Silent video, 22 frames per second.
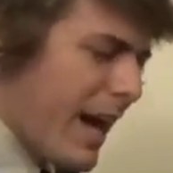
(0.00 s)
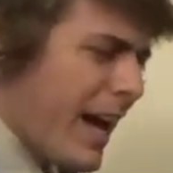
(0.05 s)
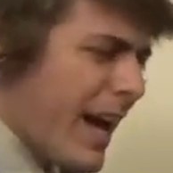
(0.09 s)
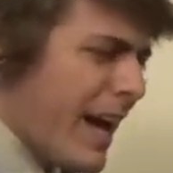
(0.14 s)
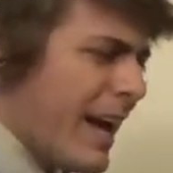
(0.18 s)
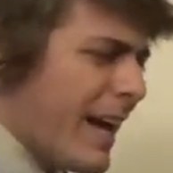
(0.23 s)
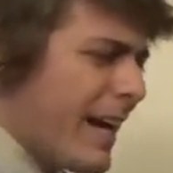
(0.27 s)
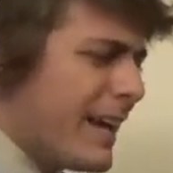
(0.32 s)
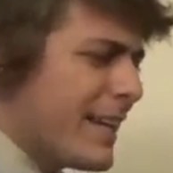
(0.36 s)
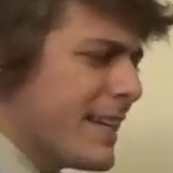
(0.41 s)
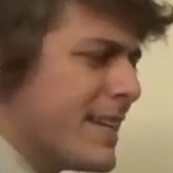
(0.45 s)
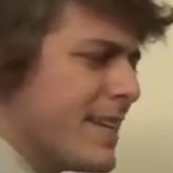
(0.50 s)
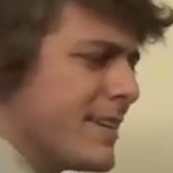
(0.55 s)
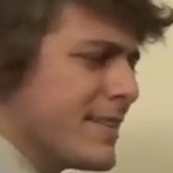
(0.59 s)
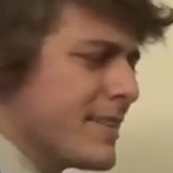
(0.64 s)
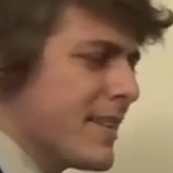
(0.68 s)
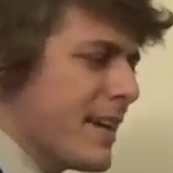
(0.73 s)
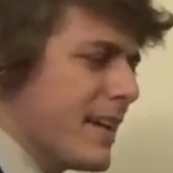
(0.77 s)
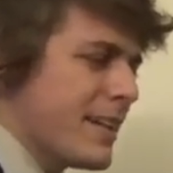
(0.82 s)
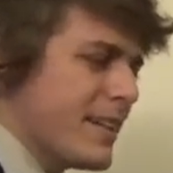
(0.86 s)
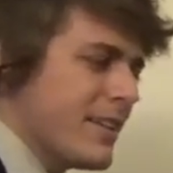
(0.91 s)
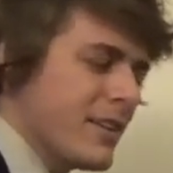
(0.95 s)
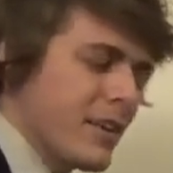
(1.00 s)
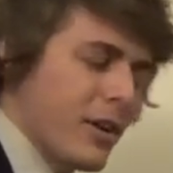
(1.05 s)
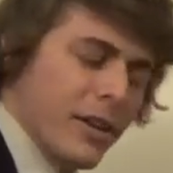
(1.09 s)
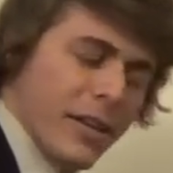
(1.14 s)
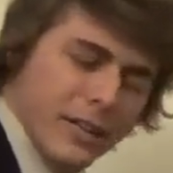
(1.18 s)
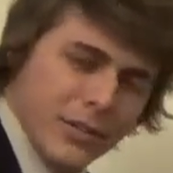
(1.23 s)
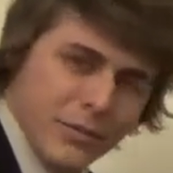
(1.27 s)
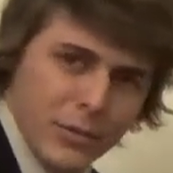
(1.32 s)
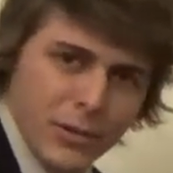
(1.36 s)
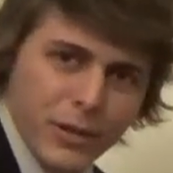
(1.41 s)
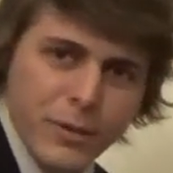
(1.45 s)
And he said,
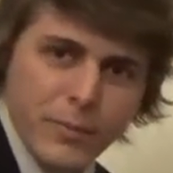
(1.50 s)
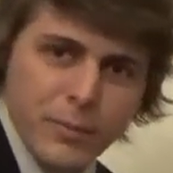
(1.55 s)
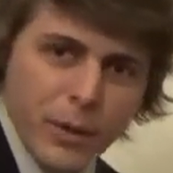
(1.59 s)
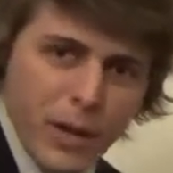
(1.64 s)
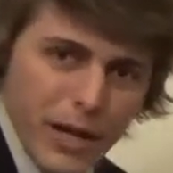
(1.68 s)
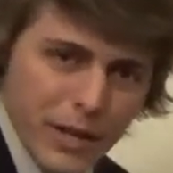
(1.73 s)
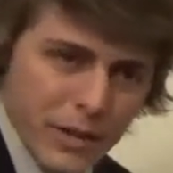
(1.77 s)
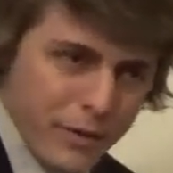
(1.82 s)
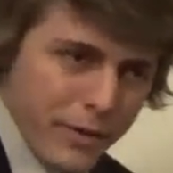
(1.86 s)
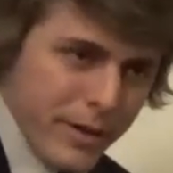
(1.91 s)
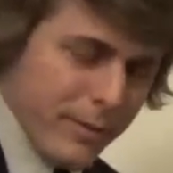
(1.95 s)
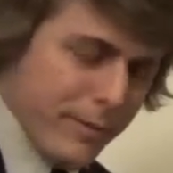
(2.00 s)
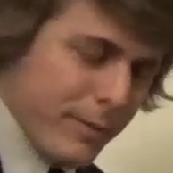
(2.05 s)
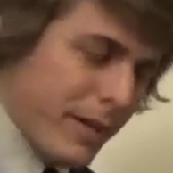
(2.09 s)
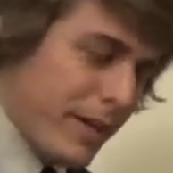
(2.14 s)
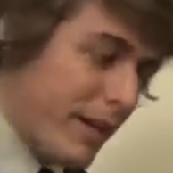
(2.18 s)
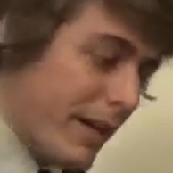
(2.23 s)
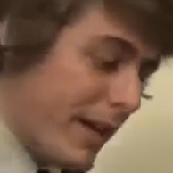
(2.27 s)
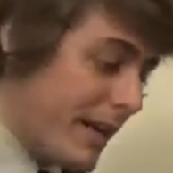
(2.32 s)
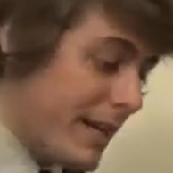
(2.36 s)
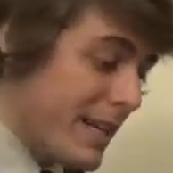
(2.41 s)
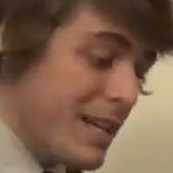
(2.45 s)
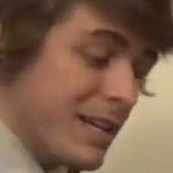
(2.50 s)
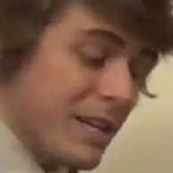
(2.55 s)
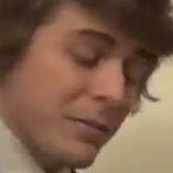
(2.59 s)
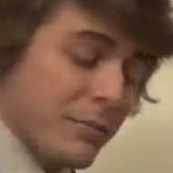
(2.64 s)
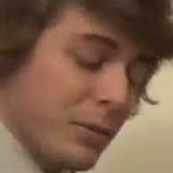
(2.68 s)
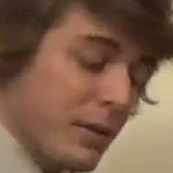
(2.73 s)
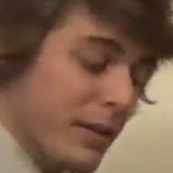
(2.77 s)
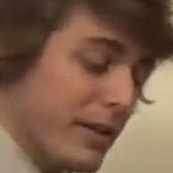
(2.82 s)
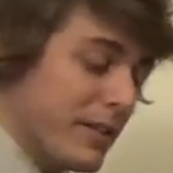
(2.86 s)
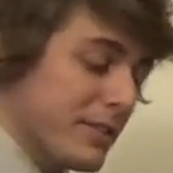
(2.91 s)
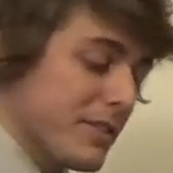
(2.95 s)
that's really bothering me. And he could
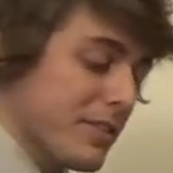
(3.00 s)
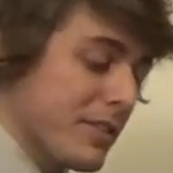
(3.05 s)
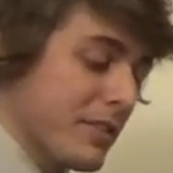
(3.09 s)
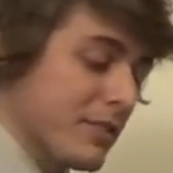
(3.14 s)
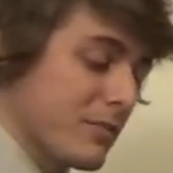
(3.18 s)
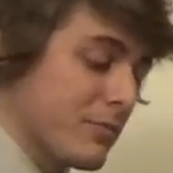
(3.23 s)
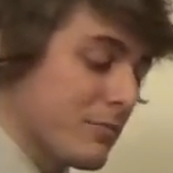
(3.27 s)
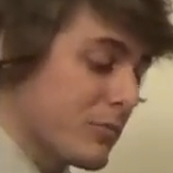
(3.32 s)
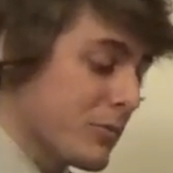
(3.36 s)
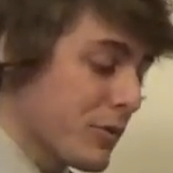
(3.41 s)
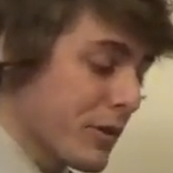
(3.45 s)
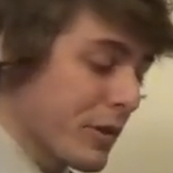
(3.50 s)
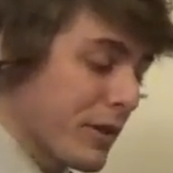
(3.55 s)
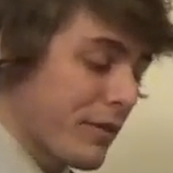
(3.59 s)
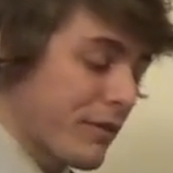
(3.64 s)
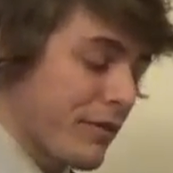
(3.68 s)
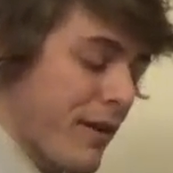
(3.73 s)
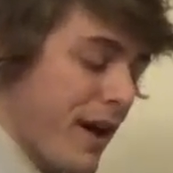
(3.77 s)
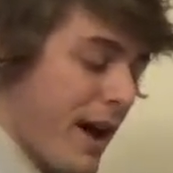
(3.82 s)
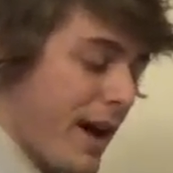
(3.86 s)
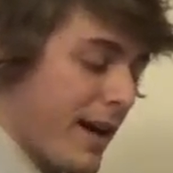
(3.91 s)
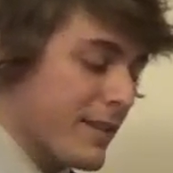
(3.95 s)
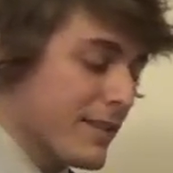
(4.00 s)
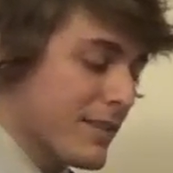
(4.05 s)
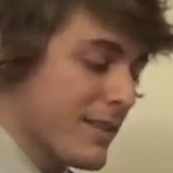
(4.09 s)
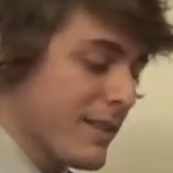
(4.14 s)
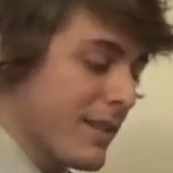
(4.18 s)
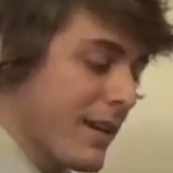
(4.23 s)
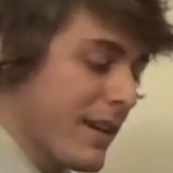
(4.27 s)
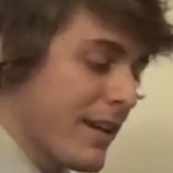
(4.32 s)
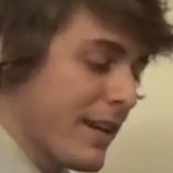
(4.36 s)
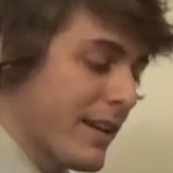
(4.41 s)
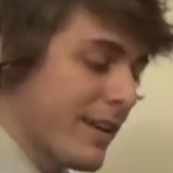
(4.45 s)
play his scales really fast.
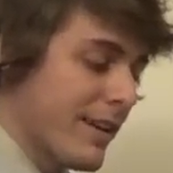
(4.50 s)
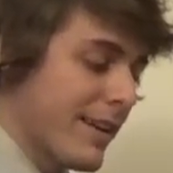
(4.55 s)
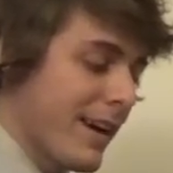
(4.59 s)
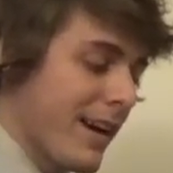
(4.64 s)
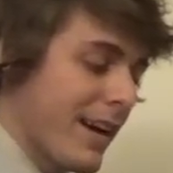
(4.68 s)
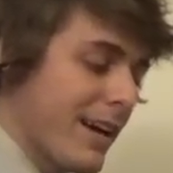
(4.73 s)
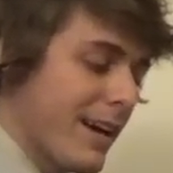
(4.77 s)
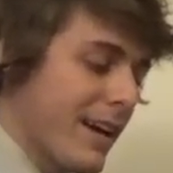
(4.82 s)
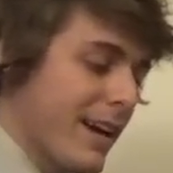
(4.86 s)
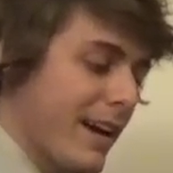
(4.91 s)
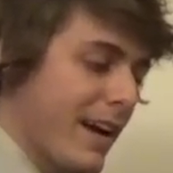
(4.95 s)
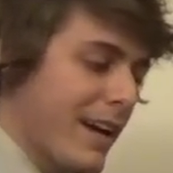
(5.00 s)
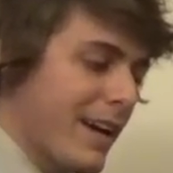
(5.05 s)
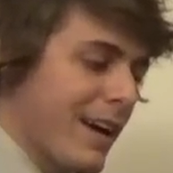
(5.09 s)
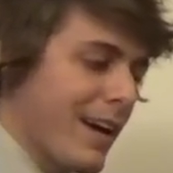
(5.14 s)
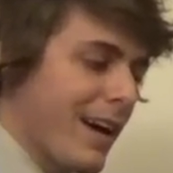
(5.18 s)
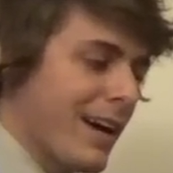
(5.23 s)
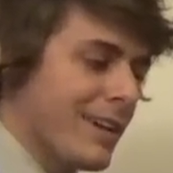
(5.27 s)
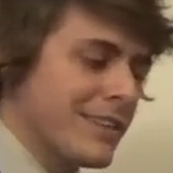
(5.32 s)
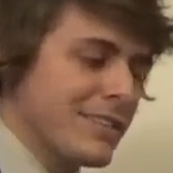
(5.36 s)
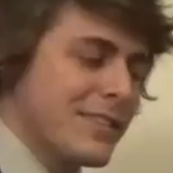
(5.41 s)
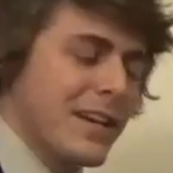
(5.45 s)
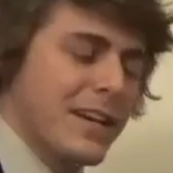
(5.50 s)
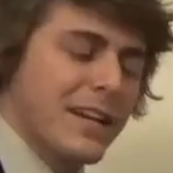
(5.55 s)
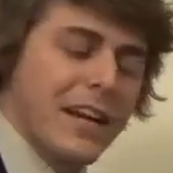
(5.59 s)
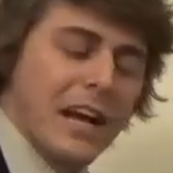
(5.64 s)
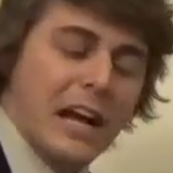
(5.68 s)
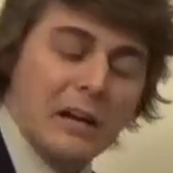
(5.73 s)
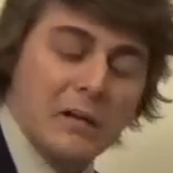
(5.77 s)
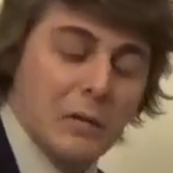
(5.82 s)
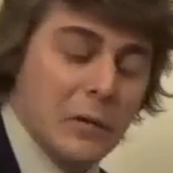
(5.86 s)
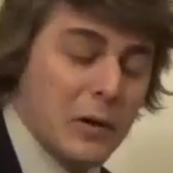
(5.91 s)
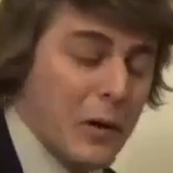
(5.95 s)
And I said,
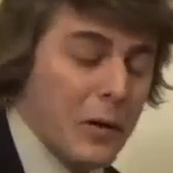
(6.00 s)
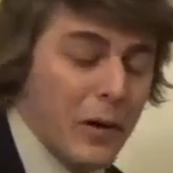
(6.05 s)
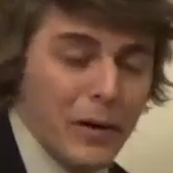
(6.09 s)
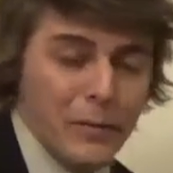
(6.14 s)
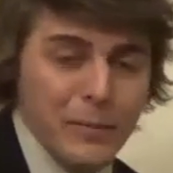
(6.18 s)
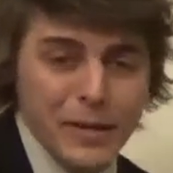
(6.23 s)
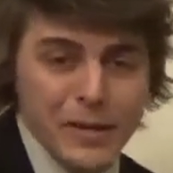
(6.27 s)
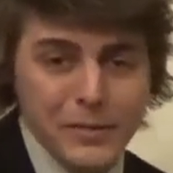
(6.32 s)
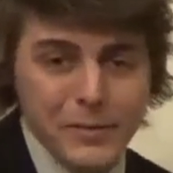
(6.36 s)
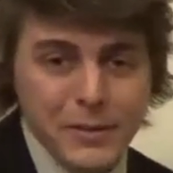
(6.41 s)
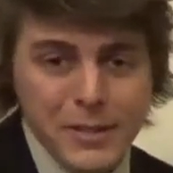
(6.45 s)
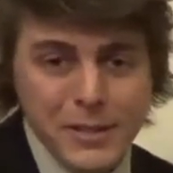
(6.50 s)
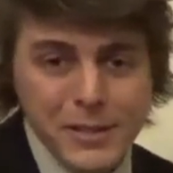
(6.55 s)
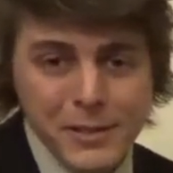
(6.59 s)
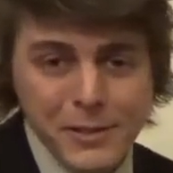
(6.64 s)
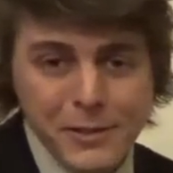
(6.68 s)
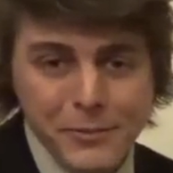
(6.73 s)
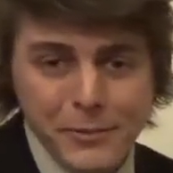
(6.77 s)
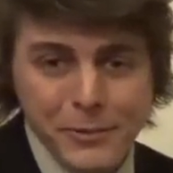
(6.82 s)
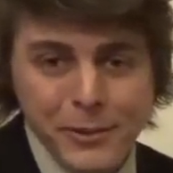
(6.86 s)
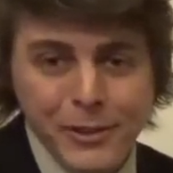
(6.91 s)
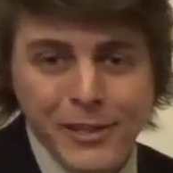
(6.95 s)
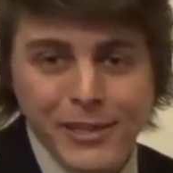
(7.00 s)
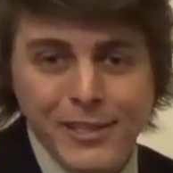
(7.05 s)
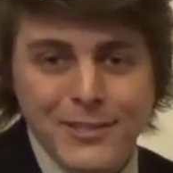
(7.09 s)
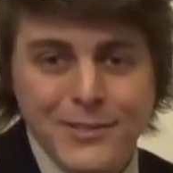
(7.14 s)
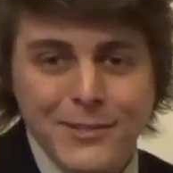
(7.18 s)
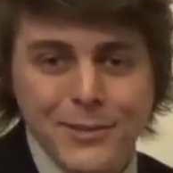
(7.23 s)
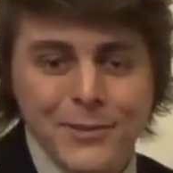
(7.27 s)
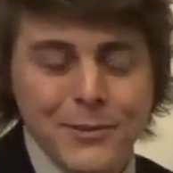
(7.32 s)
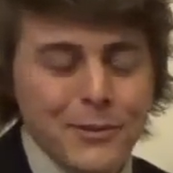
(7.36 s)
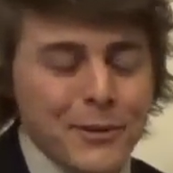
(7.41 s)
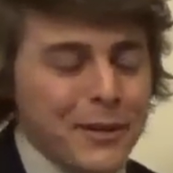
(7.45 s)
I don't know how big of a deal it really
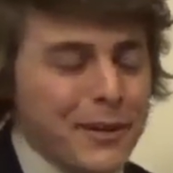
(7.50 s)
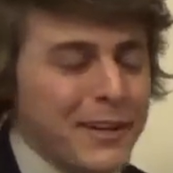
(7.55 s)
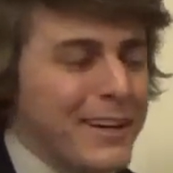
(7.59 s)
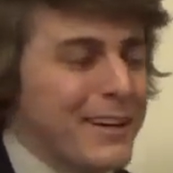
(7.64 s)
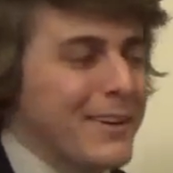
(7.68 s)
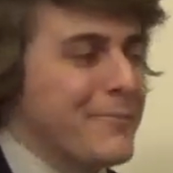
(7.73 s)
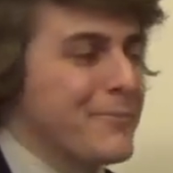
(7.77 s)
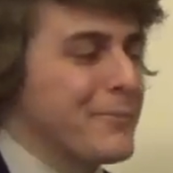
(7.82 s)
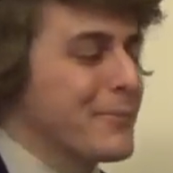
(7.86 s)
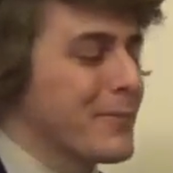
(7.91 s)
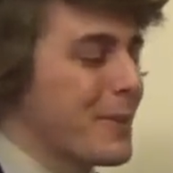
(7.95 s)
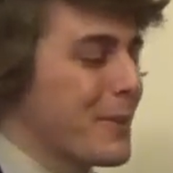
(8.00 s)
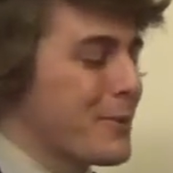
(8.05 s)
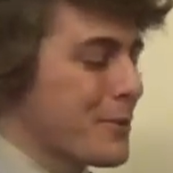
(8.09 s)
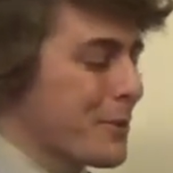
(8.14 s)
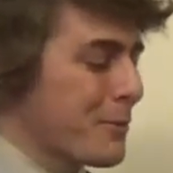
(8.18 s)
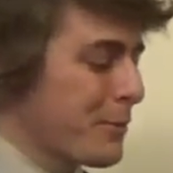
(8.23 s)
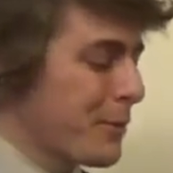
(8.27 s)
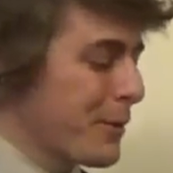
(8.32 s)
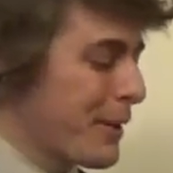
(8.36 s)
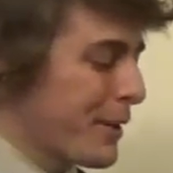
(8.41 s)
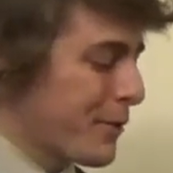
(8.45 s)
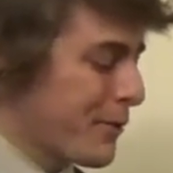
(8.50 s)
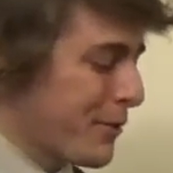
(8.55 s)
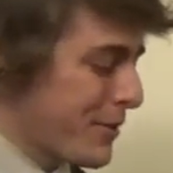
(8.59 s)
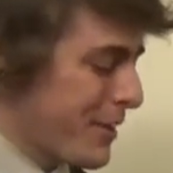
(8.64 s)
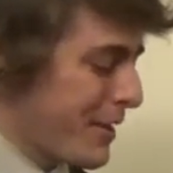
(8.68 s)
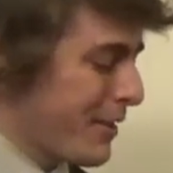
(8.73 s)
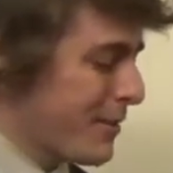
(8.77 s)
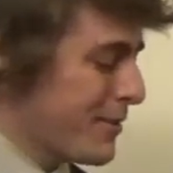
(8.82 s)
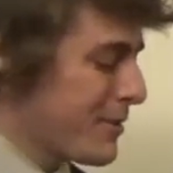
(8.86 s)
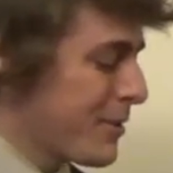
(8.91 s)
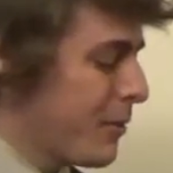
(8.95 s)
is, Luke, because you're playing your
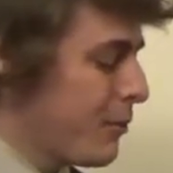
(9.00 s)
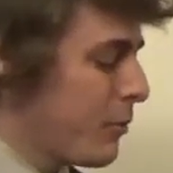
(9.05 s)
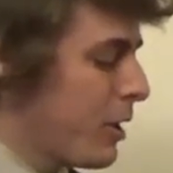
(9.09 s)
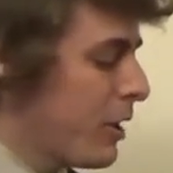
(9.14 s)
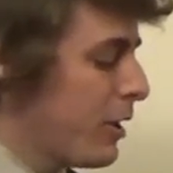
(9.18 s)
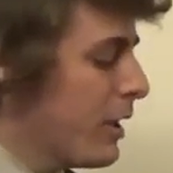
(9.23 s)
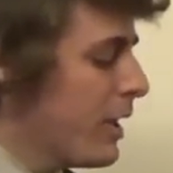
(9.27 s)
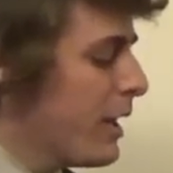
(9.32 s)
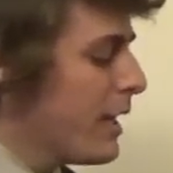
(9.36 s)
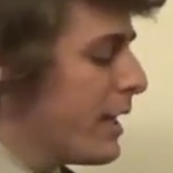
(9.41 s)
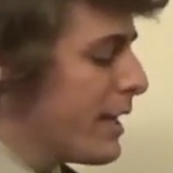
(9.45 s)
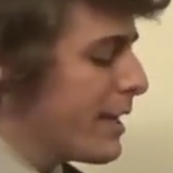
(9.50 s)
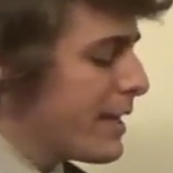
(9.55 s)
scales so well.